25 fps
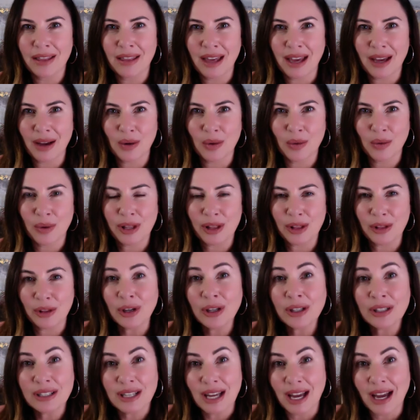that we
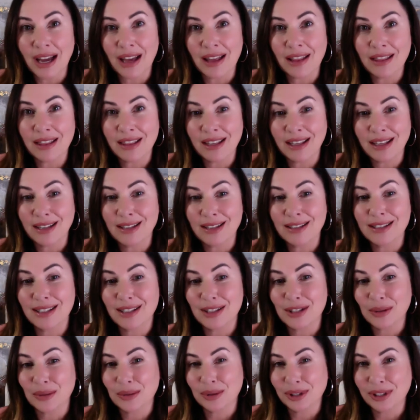looked at things in
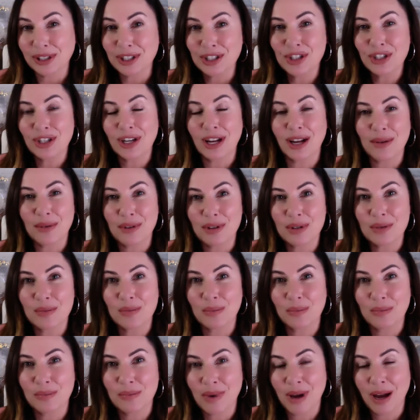the religion I
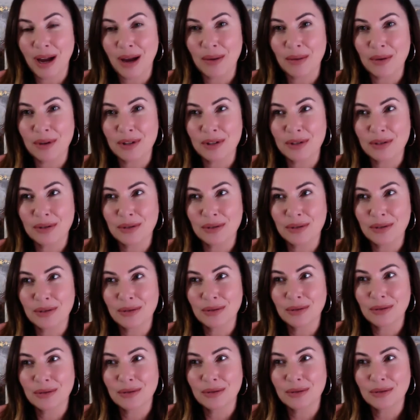was
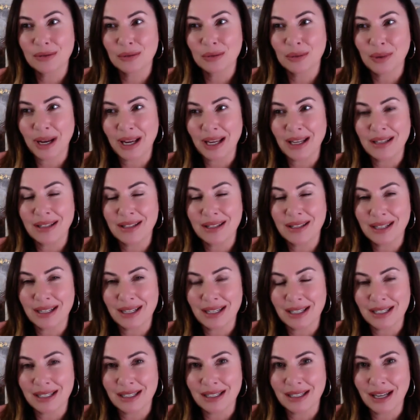raised
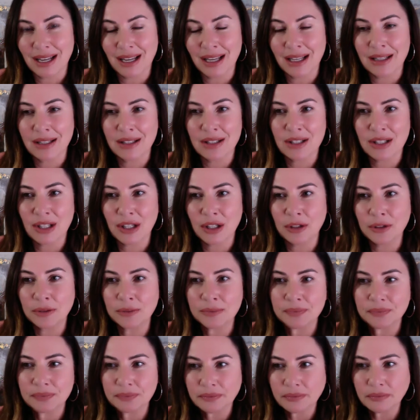in. And
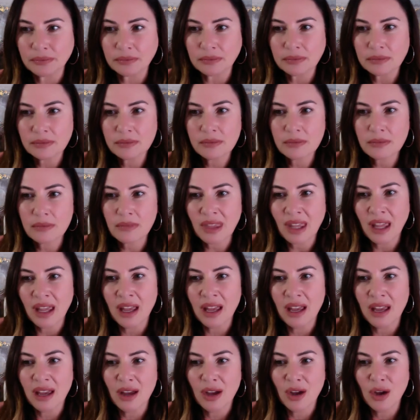so
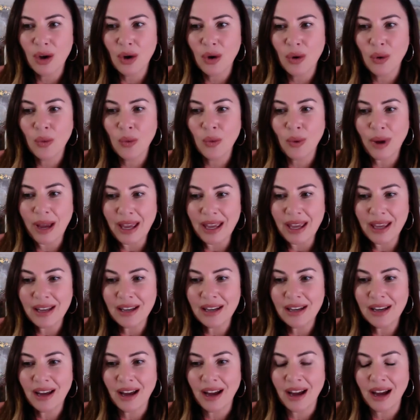
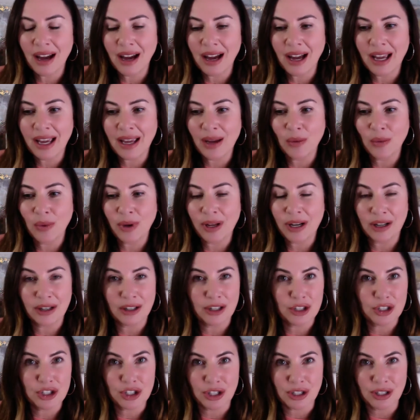when I went on
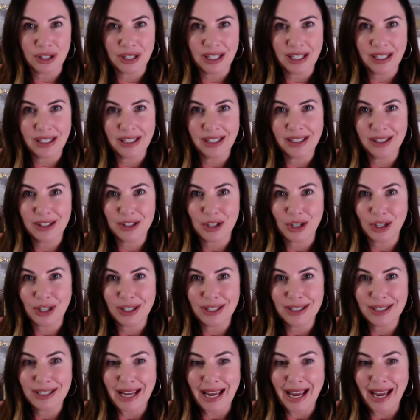a journey and
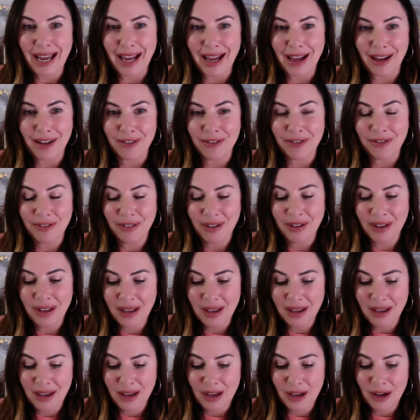started to have
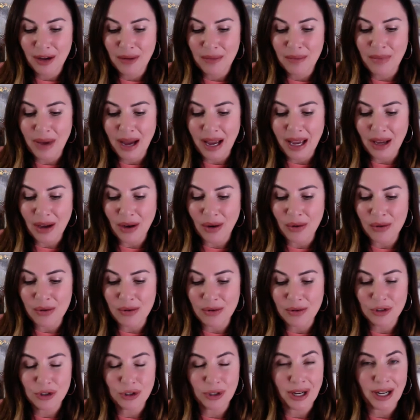my
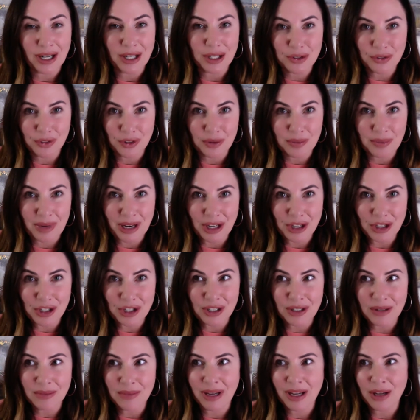own
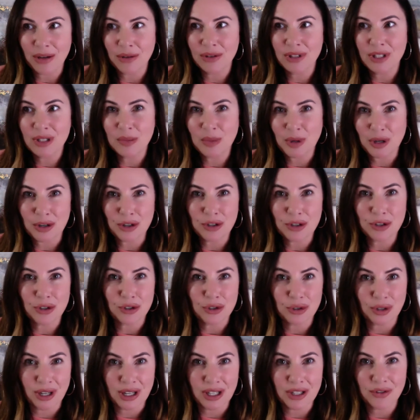transformation, my own spiritual
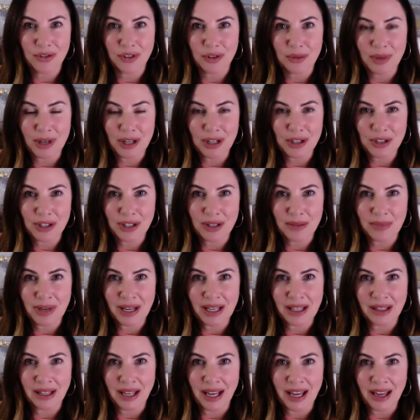transformation in
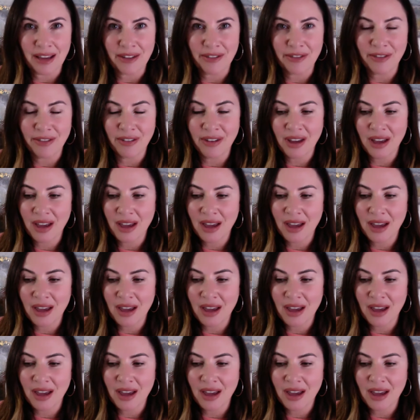my life,